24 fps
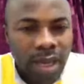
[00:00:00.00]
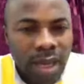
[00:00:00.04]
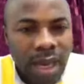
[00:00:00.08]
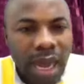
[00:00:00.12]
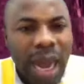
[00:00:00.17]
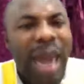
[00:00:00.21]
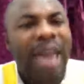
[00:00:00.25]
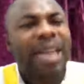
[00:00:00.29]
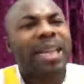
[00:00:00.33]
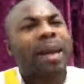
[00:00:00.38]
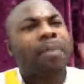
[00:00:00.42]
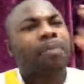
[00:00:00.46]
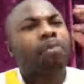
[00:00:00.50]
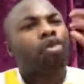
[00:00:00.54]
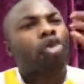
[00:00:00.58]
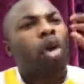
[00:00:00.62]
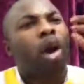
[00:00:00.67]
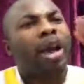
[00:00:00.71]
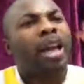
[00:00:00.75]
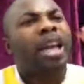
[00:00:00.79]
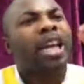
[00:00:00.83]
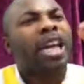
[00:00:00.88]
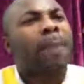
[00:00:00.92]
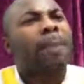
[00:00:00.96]
I am
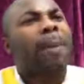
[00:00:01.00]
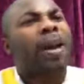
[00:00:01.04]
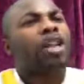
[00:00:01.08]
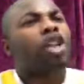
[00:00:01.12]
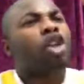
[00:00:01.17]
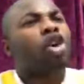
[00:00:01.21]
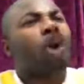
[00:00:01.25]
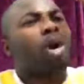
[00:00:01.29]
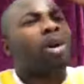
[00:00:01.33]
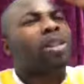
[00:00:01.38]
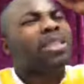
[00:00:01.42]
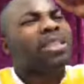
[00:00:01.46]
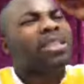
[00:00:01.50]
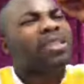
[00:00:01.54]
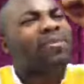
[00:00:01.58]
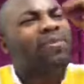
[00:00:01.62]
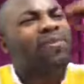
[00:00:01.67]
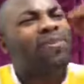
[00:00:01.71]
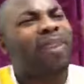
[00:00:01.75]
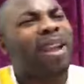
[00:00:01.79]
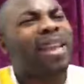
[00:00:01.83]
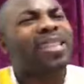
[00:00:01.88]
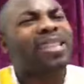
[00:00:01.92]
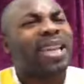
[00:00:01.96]
talking about
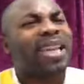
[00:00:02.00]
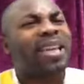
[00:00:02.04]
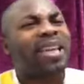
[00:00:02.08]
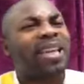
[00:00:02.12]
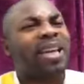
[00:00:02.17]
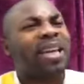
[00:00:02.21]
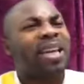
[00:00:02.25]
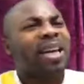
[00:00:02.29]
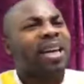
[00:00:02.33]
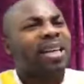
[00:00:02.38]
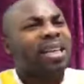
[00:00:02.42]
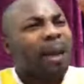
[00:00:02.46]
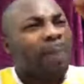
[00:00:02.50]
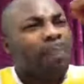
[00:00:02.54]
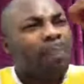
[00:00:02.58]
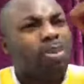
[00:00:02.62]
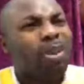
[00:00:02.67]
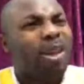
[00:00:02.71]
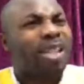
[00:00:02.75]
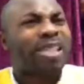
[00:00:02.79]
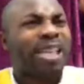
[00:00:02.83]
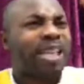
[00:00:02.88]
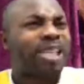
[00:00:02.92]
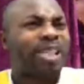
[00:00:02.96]
cultivating the
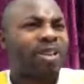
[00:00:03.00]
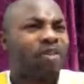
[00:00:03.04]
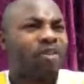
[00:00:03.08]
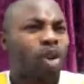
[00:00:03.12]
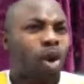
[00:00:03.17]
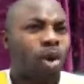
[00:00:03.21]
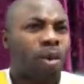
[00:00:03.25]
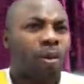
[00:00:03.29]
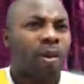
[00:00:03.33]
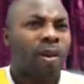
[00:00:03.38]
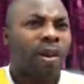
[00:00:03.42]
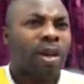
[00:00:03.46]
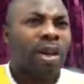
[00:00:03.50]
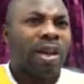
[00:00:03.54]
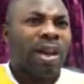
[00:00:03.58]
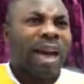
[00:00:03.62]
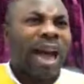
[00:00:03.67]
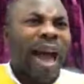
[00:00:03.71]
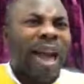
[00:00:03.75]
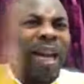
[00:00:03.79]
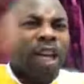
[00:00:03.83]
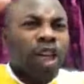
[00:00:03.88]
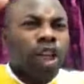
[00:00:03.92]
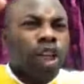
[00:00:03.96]
presence of God.
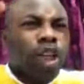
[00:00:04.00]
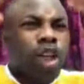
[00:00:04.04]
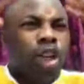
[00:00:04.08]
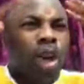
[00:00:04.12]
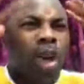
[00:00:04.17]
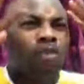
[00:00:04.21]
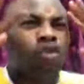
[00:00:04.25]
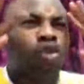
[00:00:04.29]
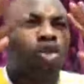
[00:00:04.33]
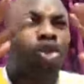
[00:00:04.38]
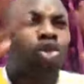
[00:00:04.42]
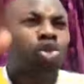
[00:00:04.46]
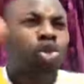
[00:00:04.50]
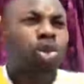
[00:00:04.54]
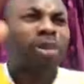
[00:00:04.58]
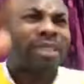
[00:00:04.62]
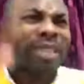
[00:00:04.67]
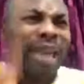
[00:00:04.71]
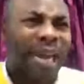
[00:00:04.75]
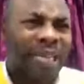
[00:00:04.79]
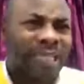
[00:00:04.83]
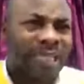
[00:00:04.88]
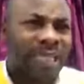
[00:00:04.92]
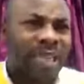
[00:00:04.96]
I love to do
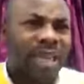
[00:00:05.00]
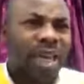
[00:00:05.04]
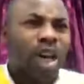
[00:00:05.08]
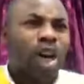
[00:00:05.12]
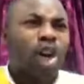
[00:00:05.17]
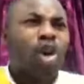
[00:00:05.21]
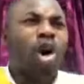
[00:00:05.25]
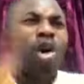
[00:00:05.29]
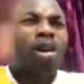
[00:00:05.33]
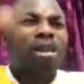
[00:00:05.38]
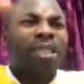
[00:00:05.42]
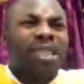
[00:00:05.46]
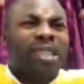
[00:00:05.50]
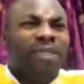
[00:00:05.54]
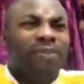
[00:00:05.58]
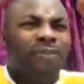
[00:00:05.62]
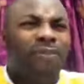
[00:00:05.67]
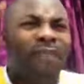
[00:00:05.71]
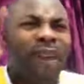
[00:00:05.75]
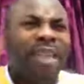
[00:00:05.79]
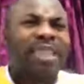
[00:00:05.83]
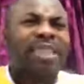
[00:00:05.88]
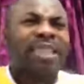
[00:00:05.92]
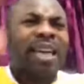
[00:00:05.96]
that.
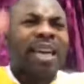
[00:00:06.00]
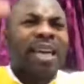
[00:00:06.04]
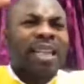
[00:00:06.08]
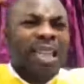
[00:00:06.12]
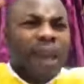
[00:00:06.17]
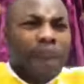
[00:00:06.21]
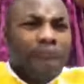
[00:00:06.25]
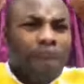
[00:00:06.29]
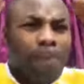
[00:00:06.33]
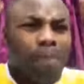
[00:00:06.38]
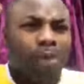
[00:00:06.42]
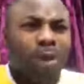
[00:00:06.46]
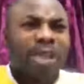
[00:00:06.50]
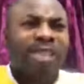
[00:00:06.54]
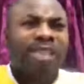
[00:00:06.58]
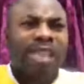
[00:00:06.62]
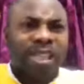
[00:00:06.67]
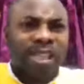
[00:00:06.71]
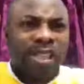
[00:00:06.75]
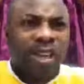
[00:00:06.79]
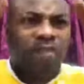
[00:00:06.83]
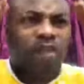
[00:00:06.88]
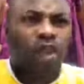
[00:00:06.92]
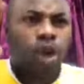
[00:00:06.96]
Cultivate the
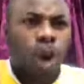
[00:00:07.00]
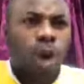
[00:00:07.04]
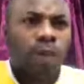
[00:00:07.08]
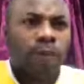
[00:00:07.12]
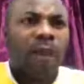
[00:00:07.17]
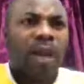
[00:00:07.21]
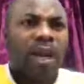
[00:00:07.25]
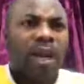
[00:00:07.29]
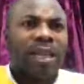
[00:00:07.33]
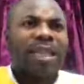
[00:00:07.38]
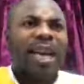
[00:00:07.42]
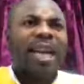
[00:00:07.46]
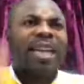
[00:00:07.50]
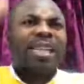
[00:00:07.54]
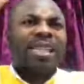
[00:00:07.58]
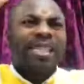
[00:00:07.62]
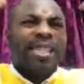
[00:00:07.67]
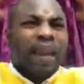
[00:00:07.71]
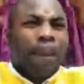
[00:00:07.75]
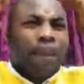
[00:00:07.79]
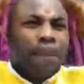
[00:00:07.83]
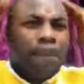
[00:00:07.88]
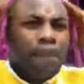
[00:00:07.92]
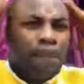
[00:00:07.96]
presence of God. That
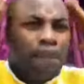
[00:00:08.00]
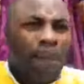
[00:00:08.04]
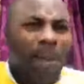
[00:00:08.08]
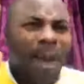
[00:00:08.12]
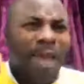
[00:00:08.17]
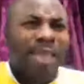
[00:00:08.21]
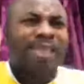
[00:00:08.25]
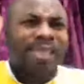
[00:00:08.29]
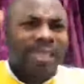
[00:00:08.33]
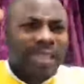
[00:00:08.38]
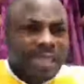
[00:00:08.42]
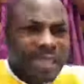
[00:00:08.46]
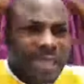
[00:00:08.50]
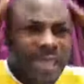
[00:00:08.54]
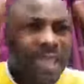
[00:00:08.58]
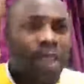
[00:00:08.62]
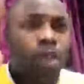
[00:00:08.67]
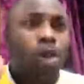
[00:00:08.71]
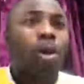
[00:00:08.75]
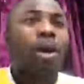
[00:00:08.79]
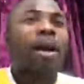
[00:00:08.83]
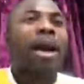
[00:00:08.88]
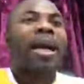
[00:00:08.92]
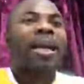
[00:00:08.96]
is the best
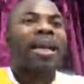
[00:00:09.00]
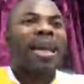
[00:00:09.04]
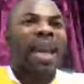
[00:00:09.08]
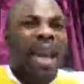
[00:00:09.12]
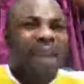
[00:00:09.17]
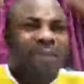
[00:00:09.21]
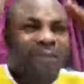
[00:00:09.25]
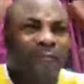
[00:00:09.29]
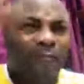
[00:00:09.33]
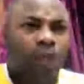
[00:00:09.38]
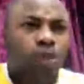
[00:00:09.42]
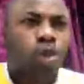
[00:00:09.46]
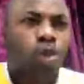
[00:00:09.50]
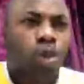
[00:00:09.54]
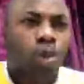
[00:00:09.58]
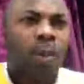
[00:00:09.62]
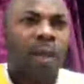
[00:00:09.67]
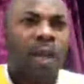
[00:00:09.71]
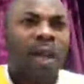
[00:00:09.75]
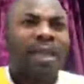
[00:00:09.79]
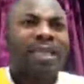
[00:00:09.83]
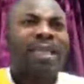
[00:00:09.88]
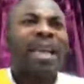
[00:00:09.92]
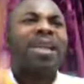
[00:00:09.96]
thing you can ever
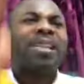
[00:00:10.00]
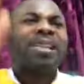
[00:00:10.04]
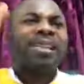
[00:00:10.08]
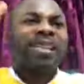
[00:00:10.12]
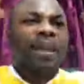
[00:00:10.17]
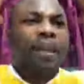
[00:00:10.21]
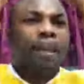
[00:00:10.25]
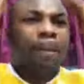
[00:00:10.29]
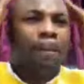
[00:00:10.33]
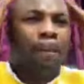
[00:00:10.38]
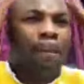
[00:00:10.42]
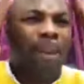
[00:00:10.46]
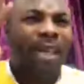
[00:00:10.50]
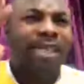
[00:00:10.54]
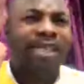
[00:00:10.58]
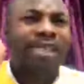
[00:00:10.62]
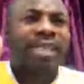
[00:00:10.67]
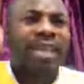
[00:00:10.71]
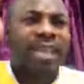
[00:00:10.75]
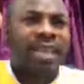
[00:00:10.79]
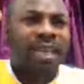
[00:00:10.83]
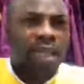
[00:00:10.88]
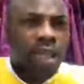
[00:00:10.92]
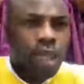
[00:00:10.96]
do. That is the
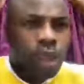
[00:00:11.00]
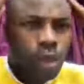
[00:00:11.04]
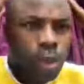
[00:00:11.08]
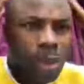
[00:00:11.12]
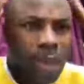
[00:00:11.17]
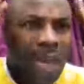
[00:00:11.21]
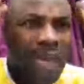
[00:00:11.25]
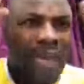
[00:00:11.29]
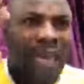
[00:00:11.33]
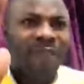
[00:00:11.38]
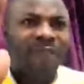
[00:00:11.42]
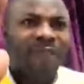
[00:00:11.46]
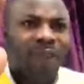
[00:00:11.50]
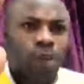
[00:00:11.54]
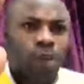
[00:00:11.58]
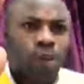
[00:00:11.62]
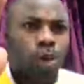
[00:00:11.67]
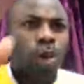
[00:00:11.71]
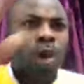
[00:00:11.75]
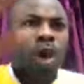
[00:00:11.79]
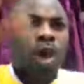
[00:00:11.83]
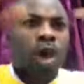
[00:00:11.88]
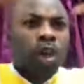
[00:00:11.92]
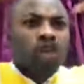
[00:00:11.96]
best thing you can ever
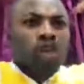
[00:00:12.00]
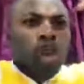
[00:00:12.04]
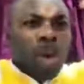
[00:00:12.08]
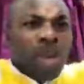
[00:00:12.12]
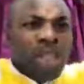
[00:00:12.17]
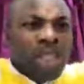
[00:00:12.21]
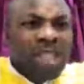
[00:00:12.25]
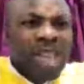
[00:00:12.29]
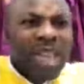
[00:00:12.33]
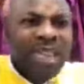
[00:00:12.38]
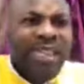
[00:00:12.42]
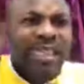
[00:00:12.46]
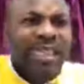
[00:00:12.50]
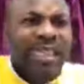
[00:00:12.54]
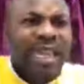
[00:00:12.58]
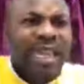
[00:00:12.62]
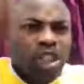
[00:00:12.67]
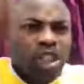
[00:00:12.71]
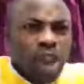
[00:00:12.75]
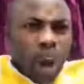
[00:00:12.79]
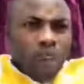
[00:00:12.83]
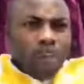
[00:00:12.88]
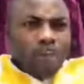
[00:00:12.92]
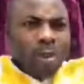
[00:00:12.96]
do. Don't just
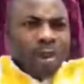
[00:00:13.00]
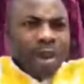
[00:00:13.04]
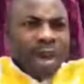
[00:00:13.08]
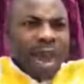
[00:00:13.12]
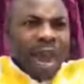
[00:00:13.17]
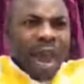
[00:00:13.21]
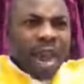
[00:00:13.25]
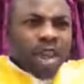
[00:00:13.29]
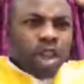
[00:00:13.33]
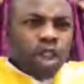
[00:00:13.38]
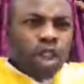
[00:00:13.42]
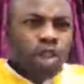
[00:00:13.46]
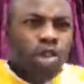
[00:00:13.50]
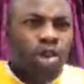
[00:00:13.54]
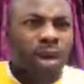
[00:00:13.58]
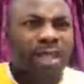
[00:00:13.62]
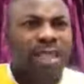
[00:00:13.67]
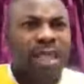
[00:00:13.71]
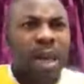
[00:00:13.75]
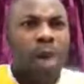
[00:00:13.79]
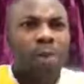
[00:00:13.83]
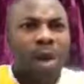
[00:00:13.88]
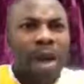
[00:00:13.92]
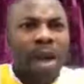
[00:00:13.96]
up and
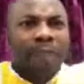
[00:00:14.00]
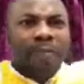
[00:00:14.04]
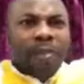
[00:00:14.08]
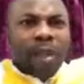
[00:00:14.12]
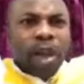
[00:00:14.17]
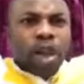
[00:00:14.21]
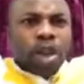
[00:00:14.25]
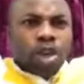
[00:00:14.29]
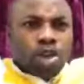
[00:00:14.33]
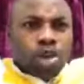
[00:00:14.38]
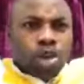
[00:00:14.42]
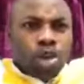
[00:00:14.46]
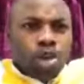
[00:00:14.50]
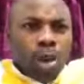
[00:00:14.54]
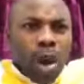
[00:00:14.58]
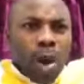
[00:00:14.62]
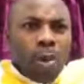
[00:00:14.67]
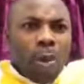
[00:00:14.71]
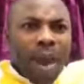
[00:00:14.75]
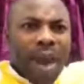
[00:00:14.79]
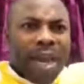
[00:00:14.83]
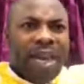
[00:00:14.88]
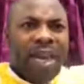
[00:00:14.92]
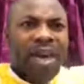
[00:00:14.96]
straight away to
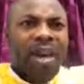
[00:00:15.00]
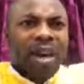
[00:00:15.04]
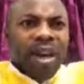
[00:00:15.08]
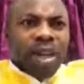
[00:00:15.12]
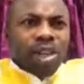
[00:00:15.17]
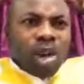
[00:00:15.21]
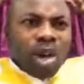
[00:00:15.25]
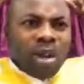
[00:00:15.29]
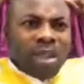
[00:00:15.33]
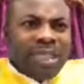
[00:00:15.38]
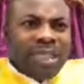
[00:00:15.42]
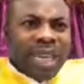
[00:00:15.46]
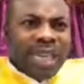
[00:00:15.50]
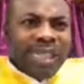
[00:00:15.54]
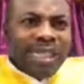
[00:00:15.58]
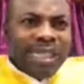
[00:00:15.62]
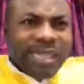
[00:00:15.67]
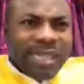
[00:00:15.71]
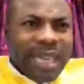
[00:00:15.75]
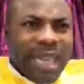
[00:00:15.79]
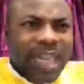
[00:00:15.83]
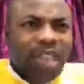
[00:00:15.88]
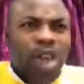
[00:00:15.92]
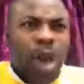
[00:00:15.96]
your work. Don't
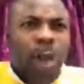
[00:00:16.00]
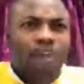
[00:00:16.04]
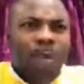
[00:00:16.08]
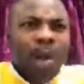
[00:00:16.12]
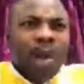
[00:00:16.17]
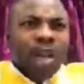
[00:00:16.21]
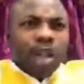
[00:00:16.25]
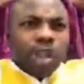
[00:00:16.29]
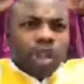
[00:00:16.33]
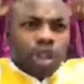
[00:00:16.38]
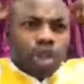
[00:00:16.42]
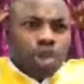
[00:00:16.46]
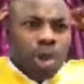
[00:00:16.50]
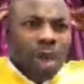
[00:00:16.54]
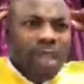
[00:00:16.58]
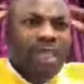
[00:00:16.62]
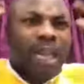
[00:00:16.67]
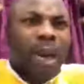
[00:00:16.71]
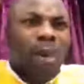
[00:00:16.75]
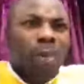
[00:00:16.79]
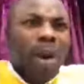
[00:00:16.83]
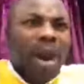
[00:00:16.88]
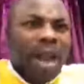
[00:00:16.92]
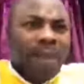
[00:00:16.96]
just get up
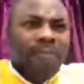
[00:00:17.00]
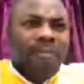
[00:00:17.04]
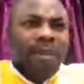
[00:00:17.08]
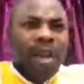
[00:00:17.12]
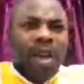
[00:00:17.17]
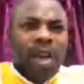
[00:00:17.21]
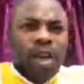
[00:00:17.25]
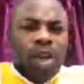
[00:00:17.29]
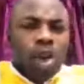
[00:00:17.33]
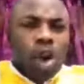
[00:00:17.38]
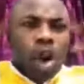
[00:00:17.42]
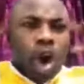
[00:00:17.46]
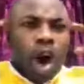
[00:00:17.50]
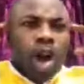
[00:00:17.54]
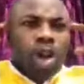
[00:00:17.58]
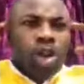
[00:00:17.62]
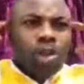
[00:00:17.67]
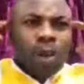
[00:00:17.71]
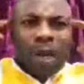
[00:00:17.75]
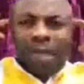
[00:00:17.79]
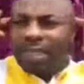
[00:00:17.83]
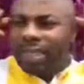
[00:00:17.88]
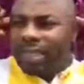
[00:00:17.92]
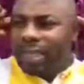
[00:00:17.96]
straight away. You
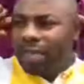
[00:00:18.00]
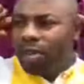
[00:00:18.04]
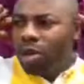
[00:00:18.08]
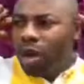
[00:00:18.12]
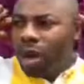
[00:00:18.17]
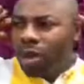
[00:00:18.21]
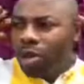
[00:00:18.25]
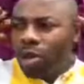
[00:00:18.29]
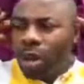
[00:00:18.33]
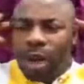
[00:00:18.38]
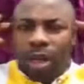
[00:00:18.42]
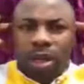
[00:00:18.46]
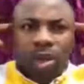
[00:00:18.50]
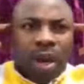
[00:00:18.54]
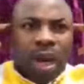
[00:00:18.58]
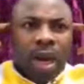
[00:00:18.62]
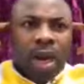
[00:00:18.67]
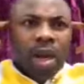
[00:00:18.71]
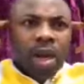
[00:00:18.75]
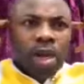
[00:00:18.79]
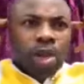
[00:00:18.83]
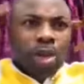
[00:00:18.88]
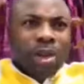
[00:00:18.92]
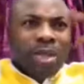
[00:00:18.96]
on your your your,
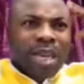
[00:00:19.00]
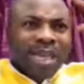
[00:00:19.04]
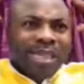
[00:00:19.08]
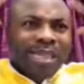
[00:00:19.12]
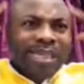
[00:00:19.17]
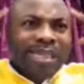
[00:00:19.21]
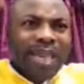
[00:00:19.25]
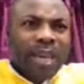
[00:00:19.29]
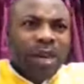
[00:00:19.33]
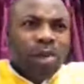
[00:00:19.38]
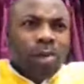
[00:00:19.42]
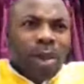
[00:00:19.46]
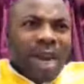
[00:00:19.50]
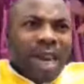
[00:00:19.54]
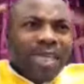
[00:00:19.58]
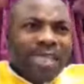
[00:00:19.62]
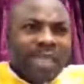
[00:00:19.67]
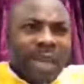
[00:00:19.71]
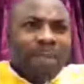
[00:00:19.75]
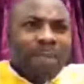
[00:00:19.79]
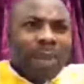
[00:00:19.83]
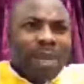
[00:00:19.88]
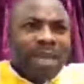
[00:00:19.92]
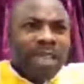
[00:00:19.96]
your you just check whether
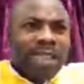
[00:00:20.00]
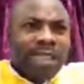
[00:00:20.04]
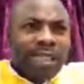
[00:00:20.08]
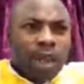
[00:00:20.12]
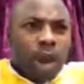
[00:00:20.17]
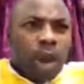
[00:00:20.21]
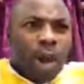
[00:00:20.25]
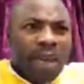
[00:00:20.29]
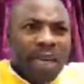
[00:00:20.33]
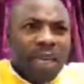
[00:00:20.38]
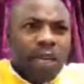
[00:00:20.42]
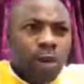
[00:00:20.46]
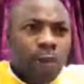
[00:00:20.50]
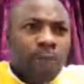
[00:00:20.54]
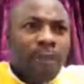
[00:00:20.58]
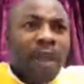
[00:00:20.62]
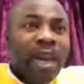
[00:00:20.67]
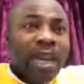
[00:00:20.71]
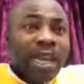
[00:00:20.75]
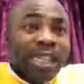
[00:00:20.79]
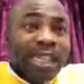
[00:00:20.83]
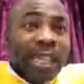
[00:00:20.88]
somebody is calling you.